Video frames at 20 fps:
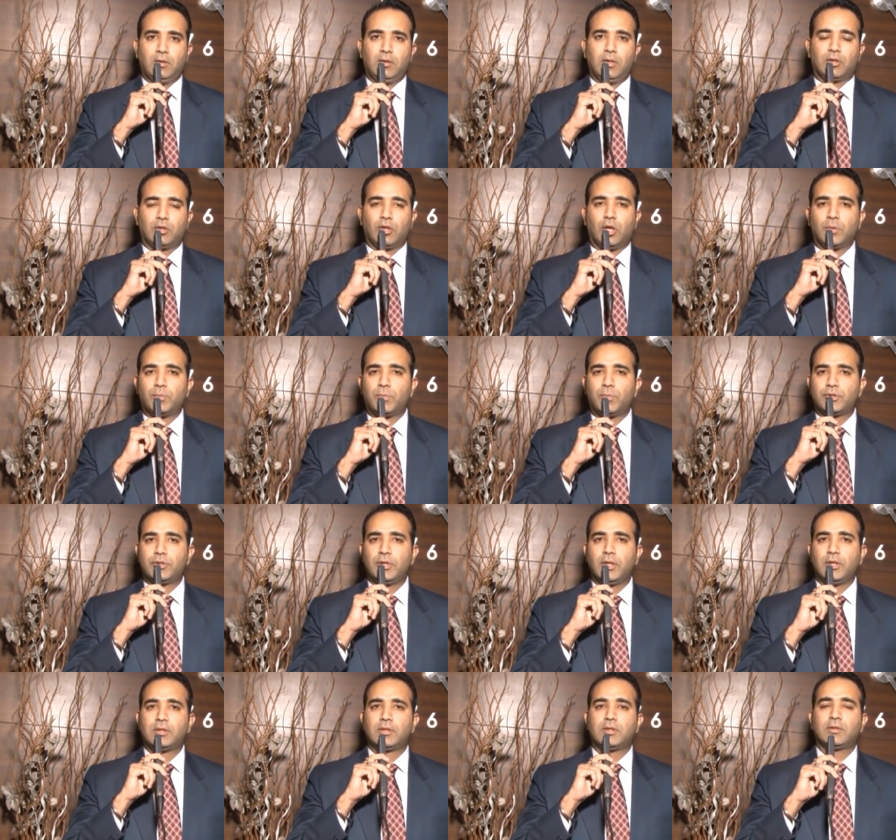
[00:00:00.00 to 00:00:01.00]
The thought
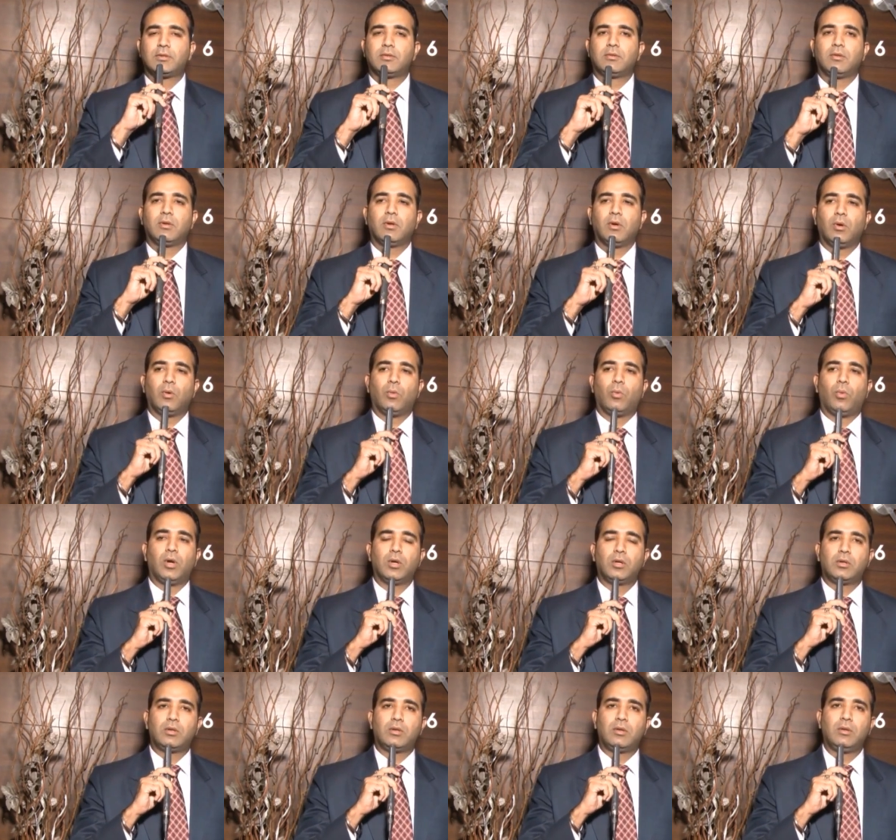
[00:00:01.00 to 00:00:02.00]
process,
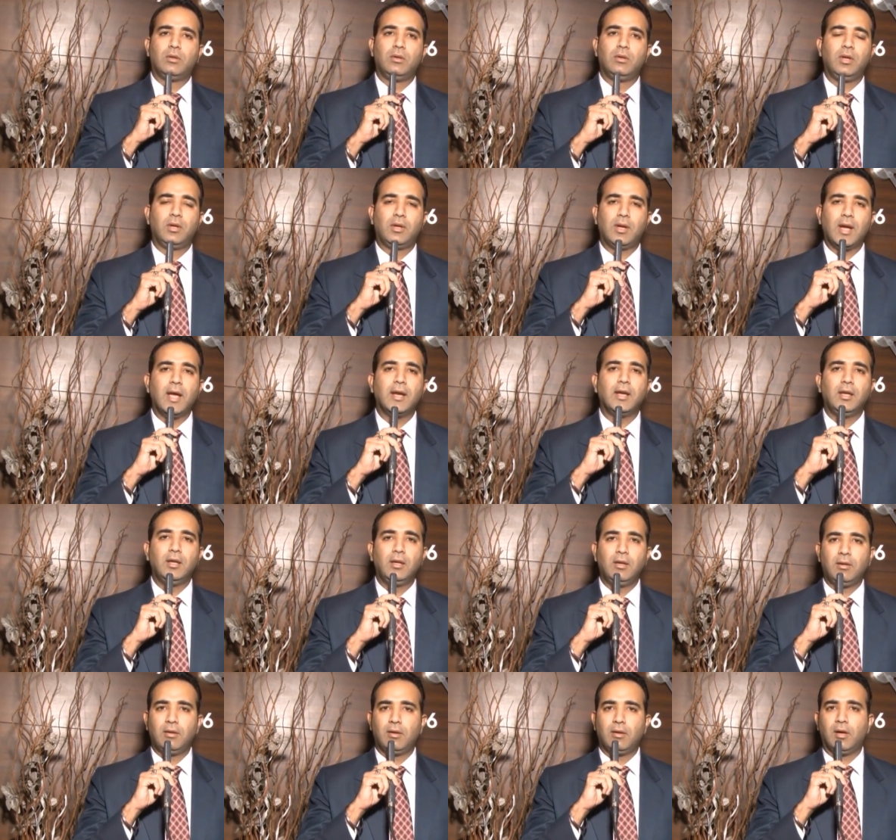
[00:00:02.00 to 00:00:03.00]
what he
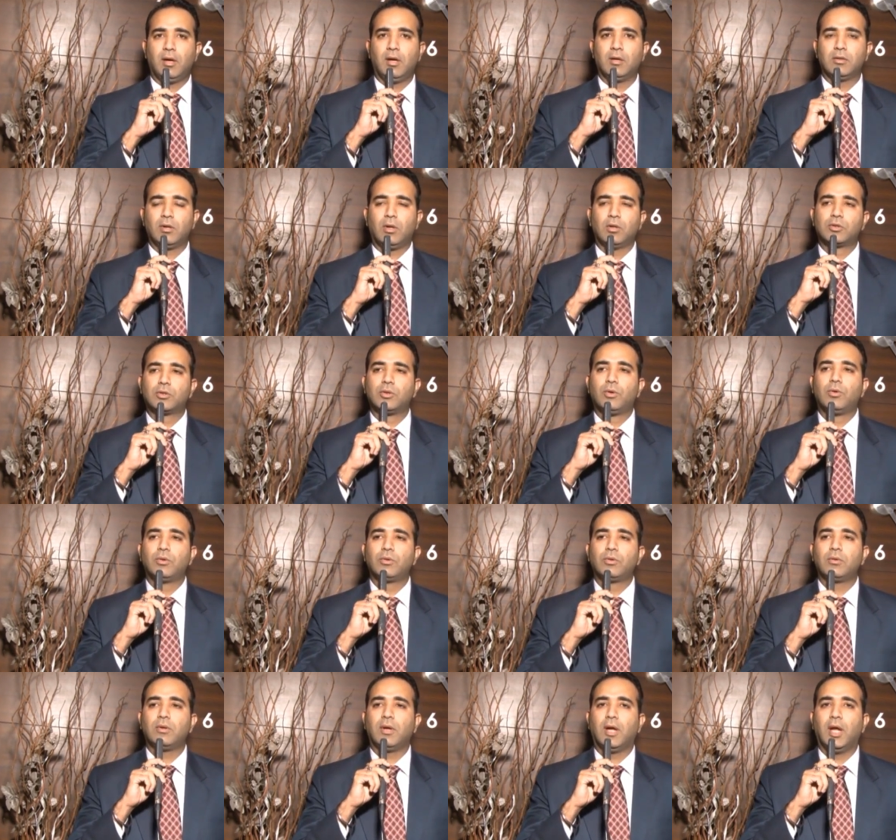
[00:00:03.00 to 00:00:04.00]
carry, has
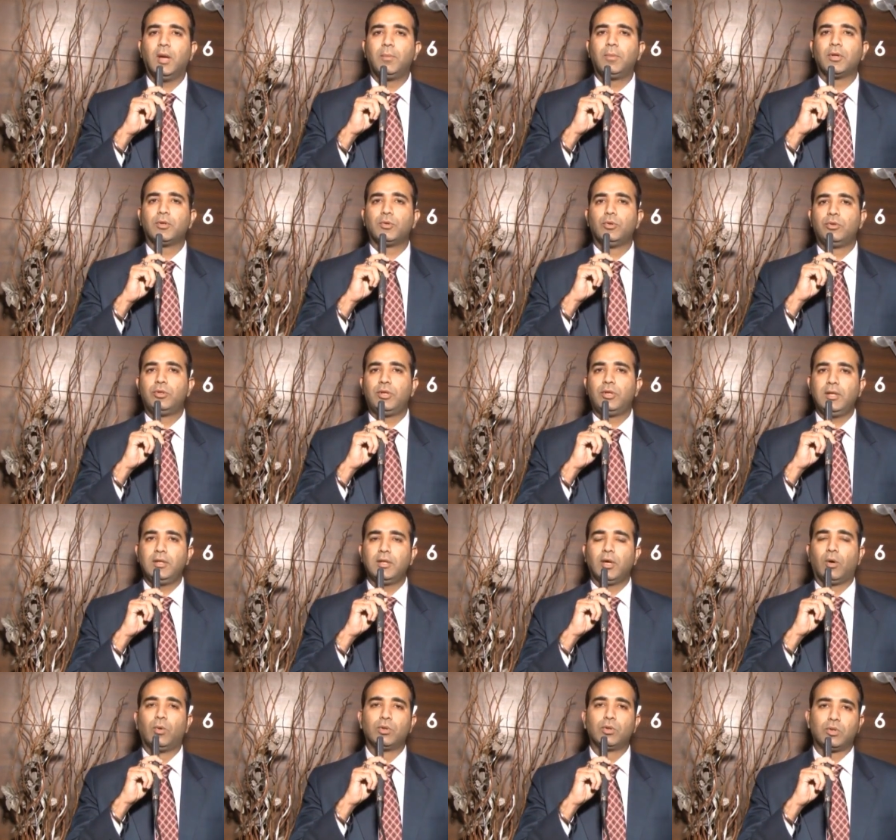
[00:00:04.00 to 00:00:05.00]
also helped us to
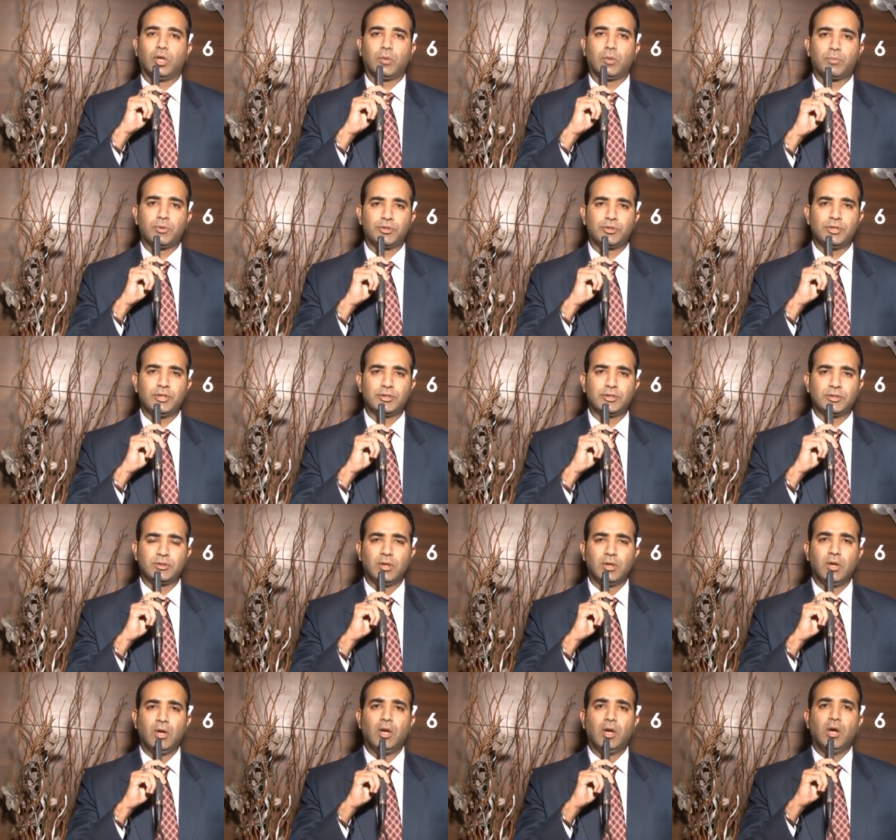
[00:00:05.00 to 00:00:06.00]
change our own thought
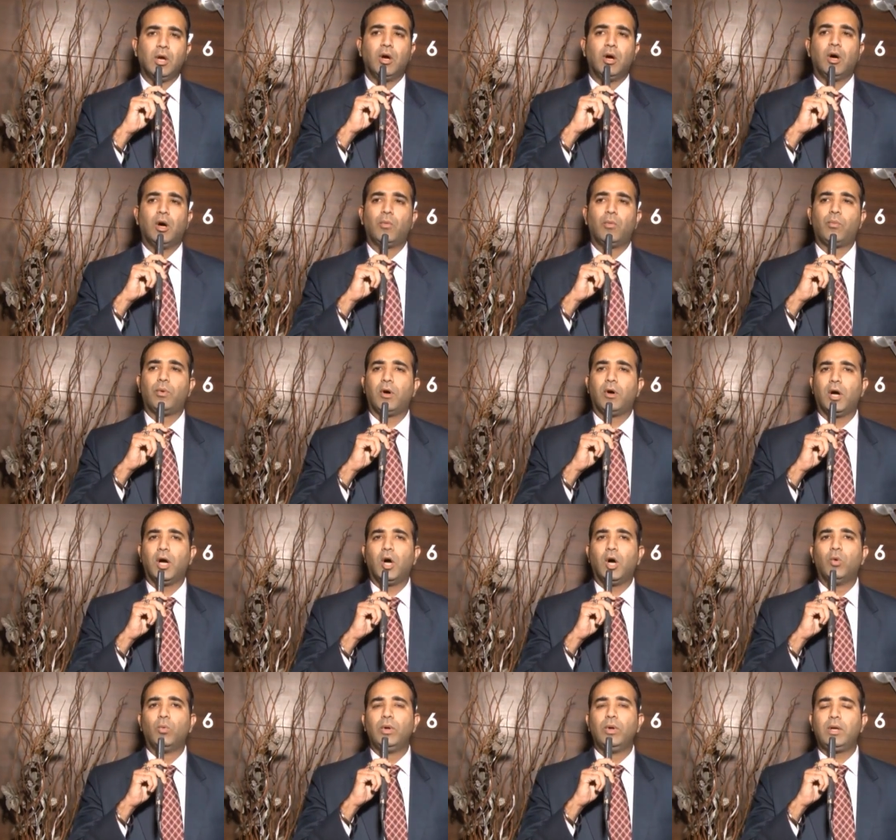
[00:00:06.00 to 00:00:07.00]
process of
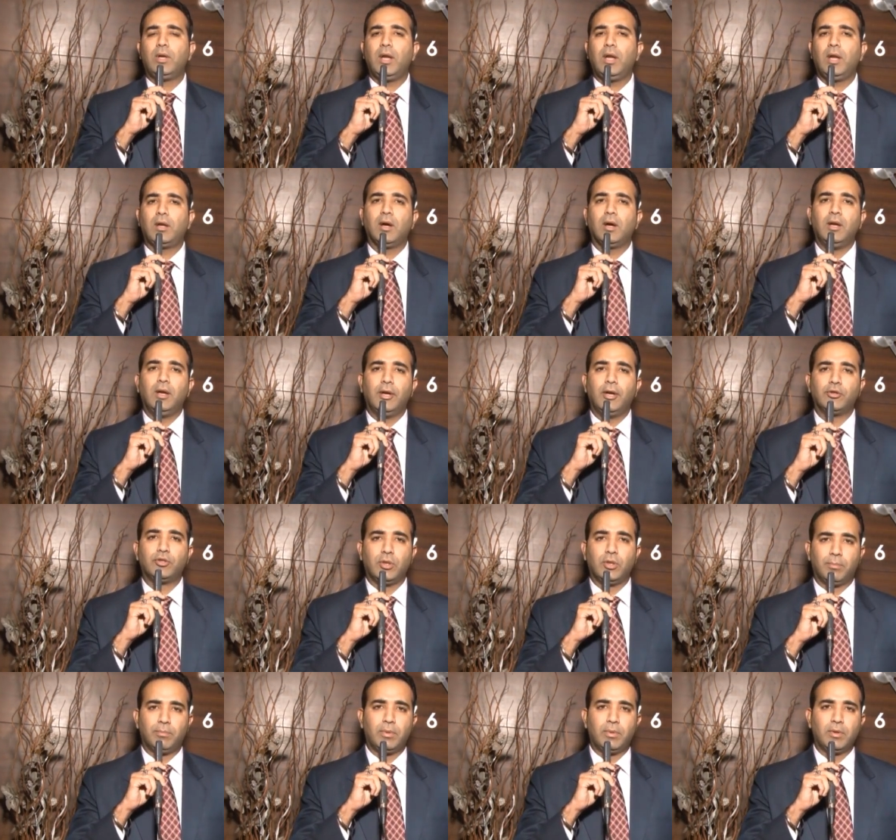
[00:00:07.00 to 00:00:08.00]
how we take a
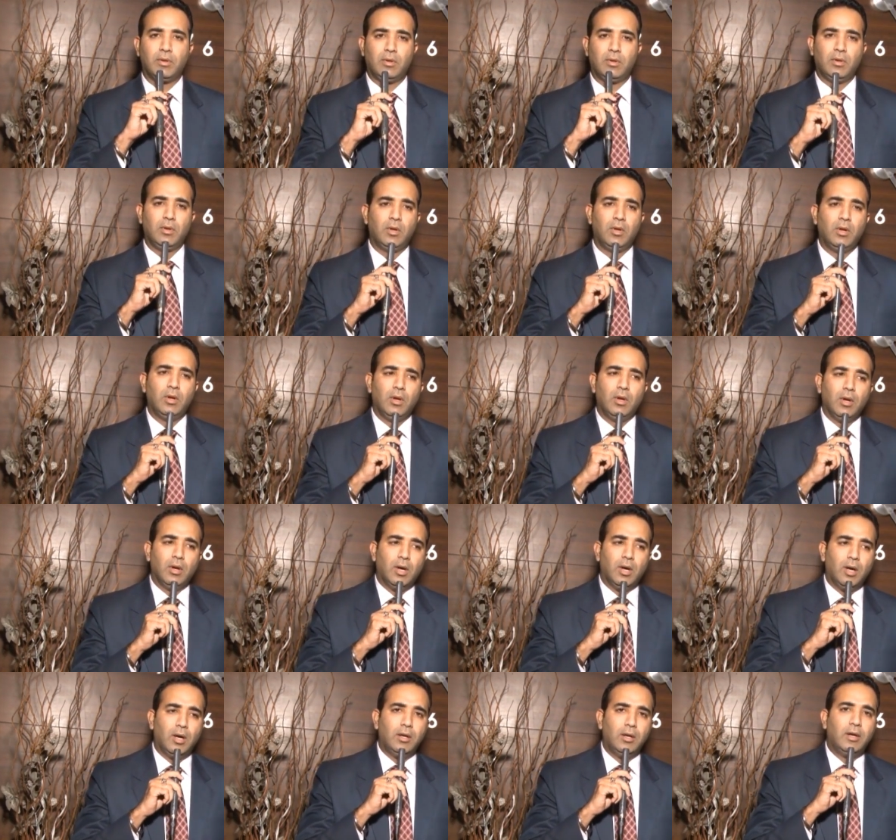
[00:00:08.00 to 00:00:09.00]
leadership.
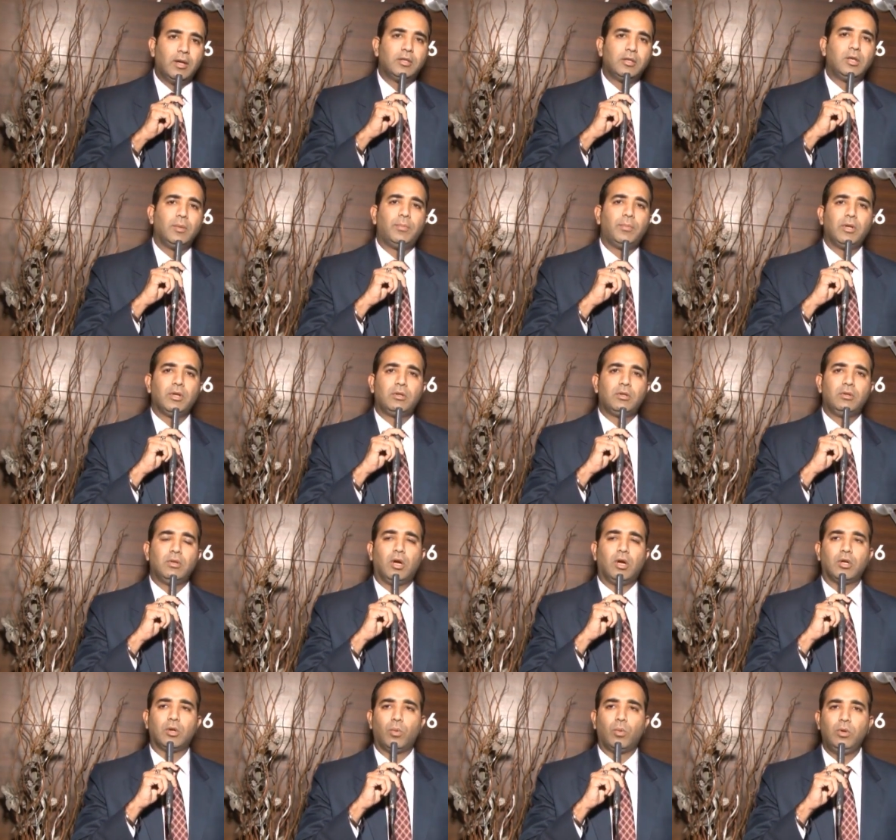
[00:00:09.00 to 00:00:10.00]
A leadership is
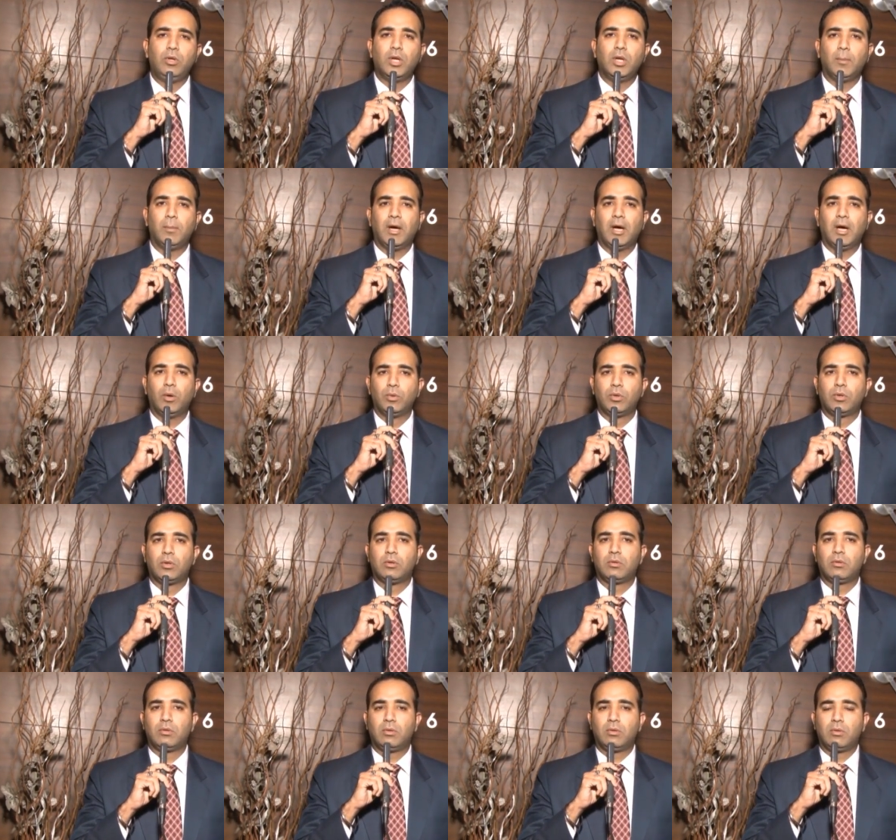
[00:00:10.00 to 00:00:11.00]
not only about